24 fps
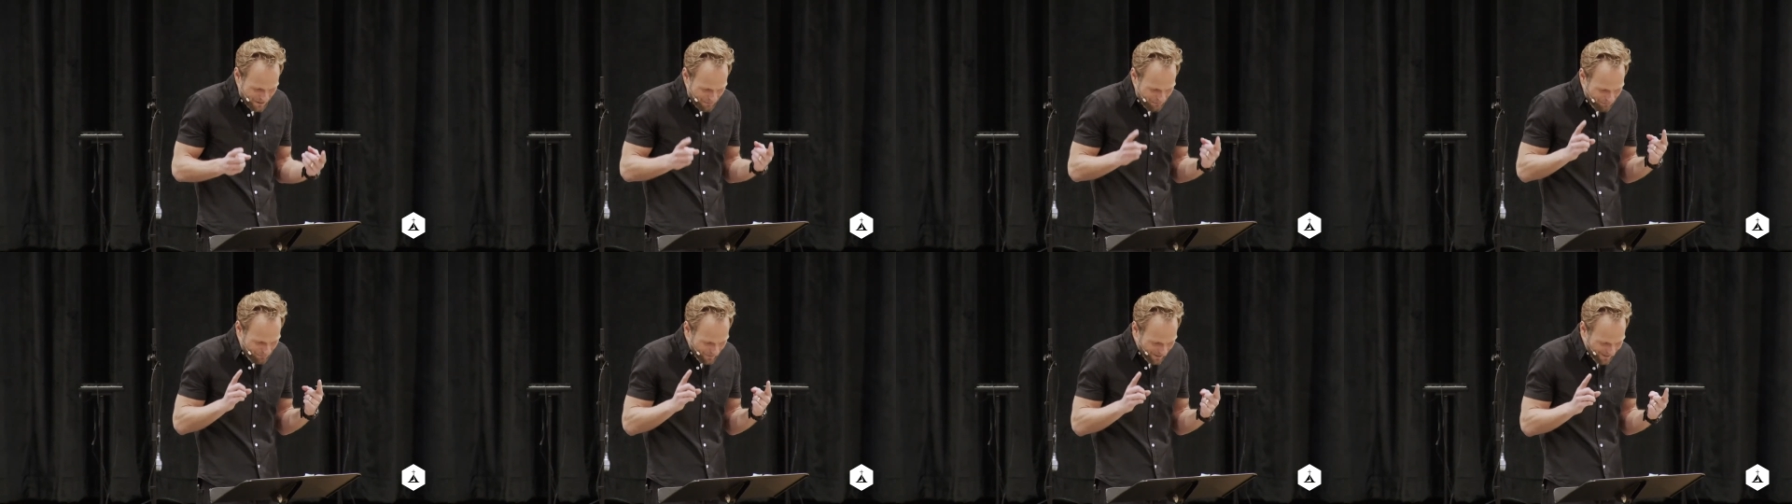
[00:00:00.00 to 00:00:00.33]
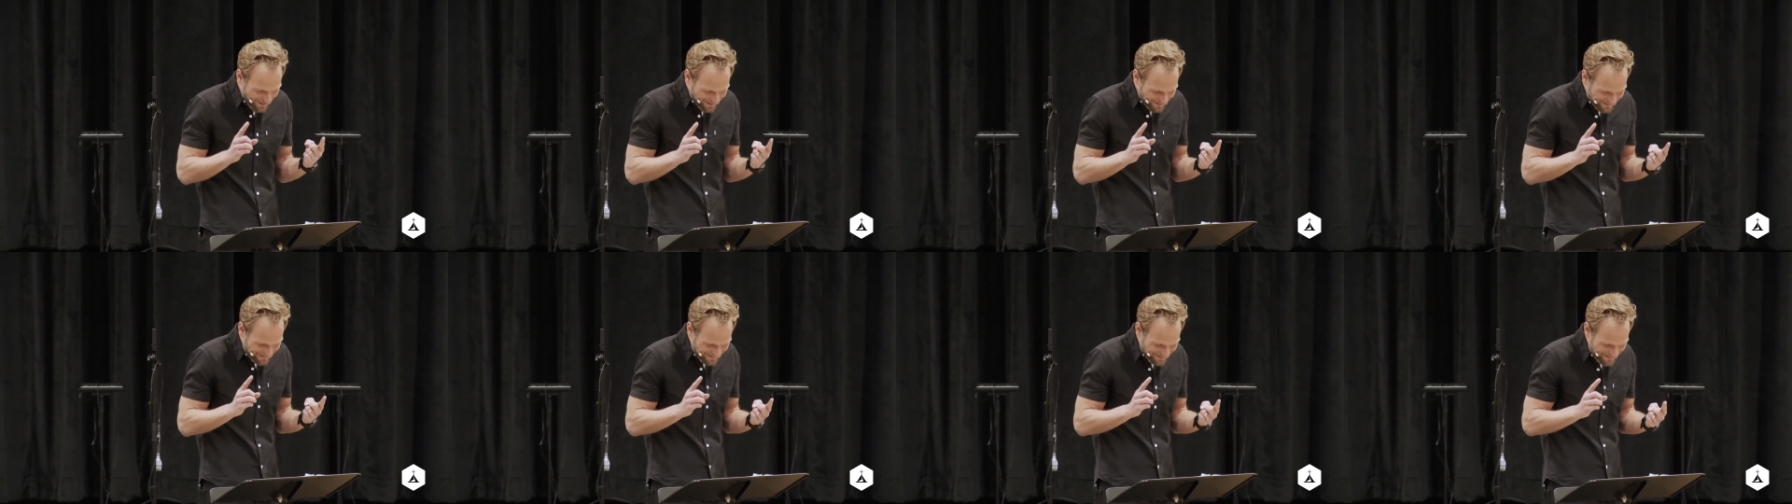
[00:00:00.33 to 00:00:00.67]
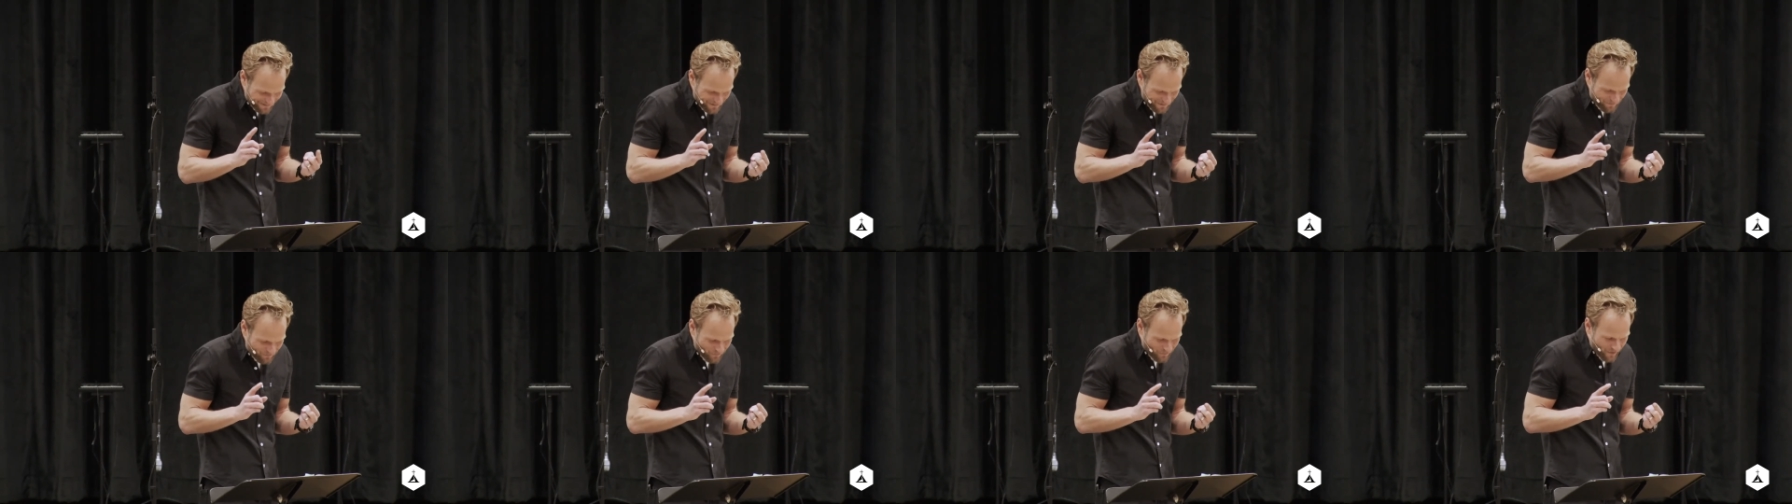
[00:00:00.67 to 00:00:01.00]
But
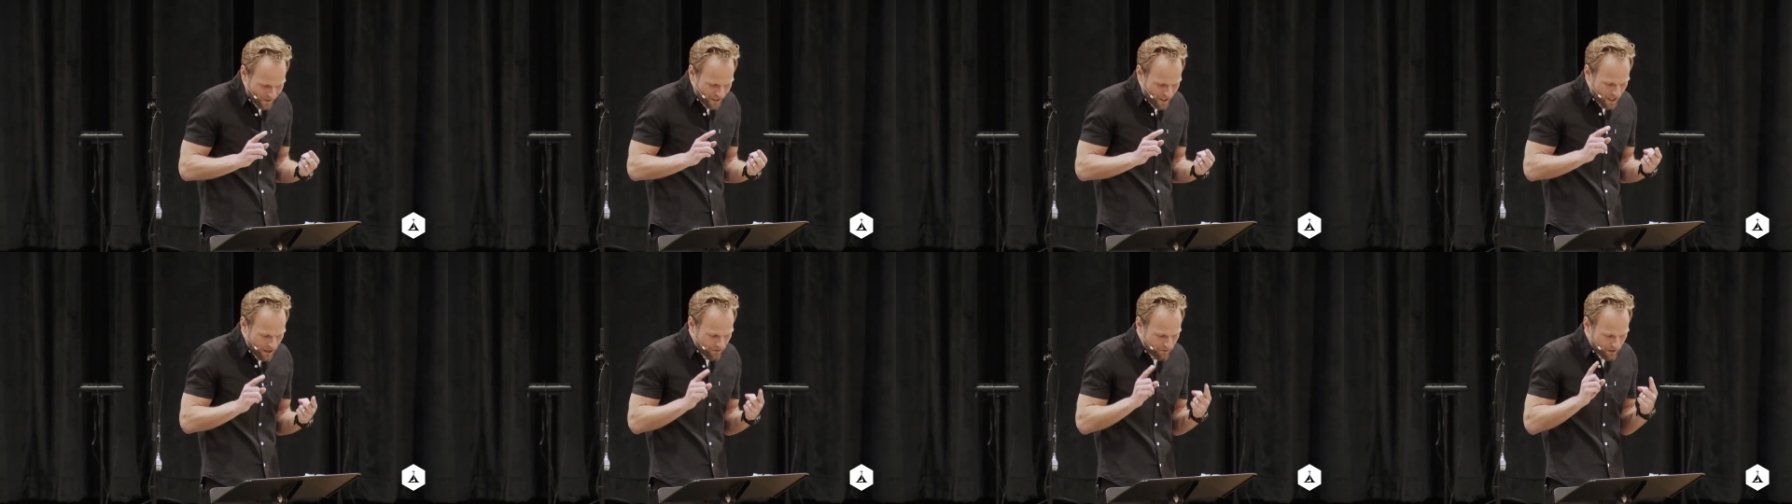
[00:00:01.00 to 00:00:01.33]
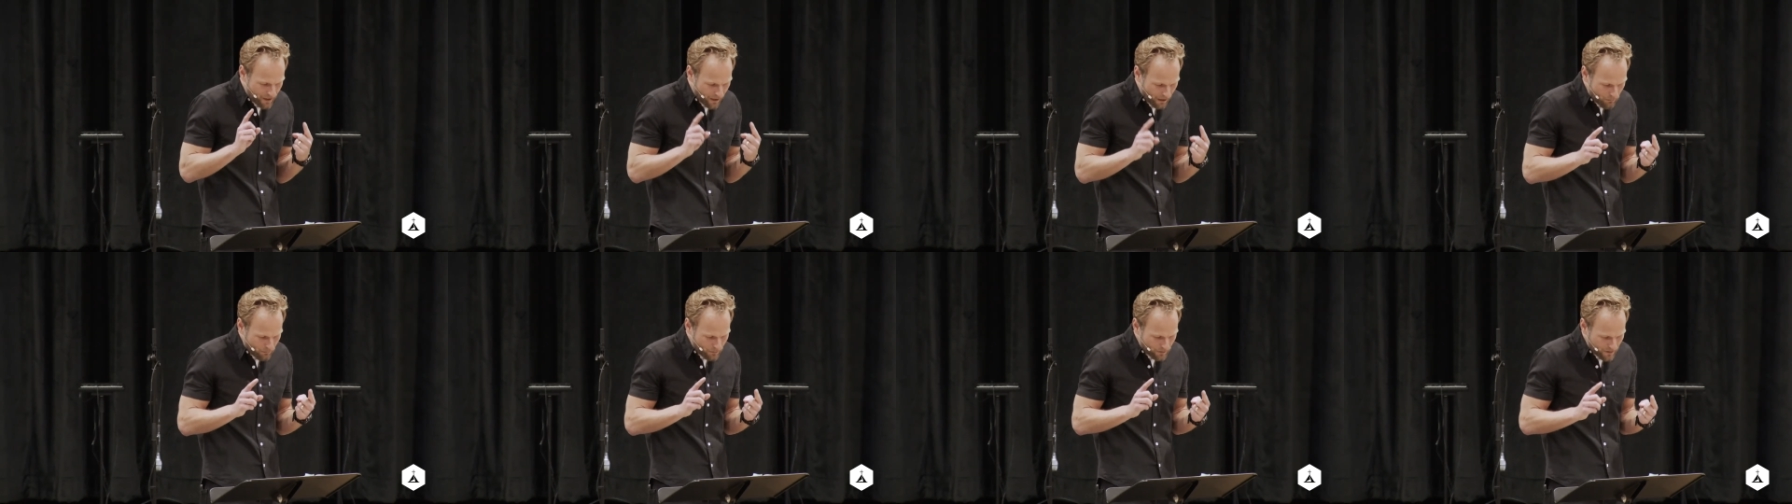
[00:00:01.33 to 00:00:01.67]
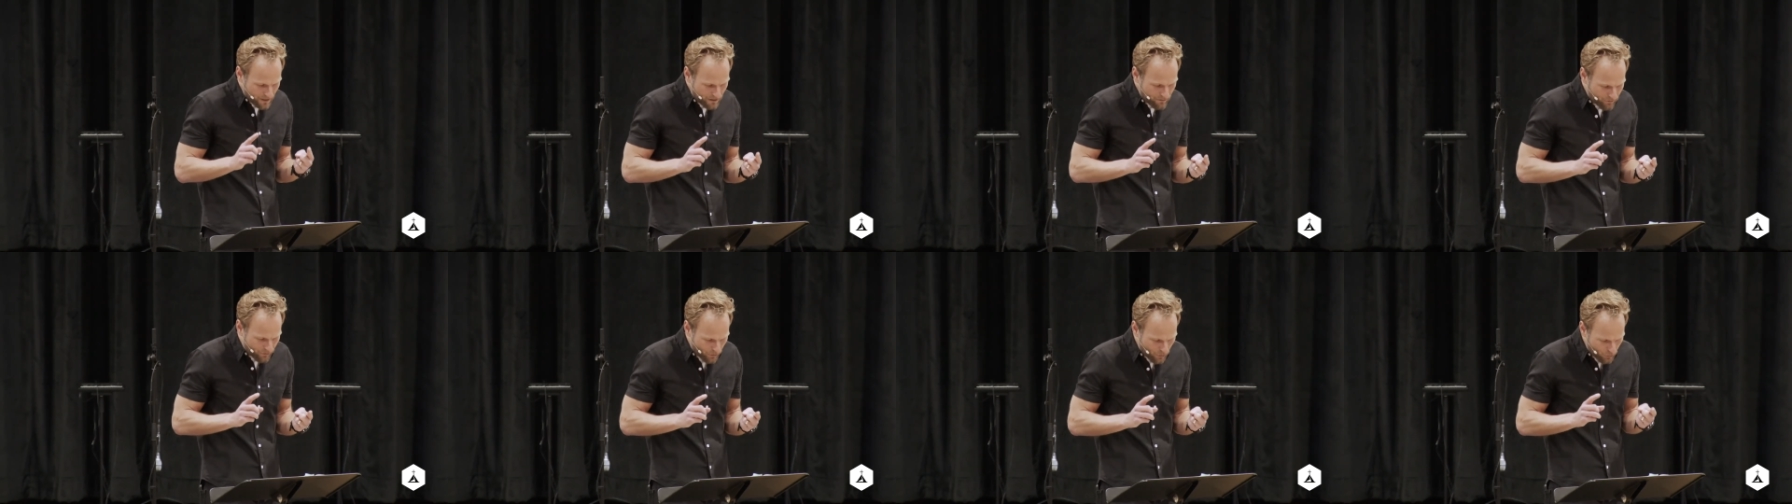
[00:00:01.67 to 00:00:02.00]
if an
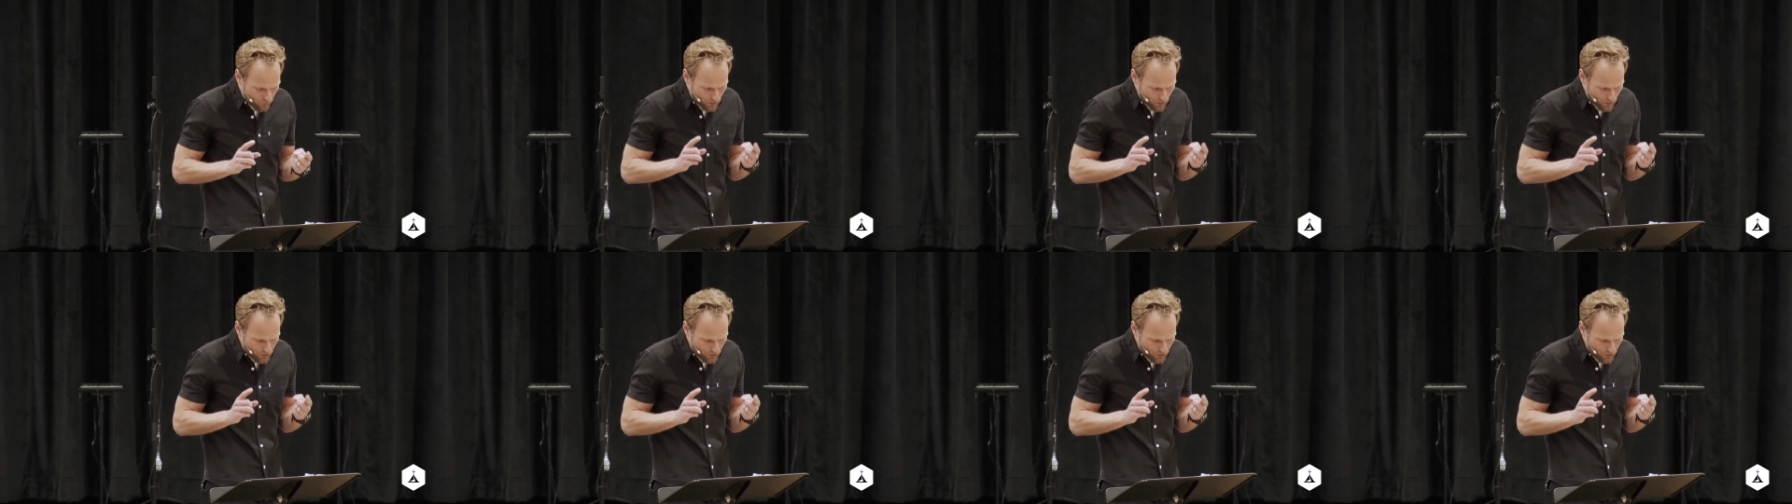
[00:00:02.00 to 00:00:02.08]
unbeliever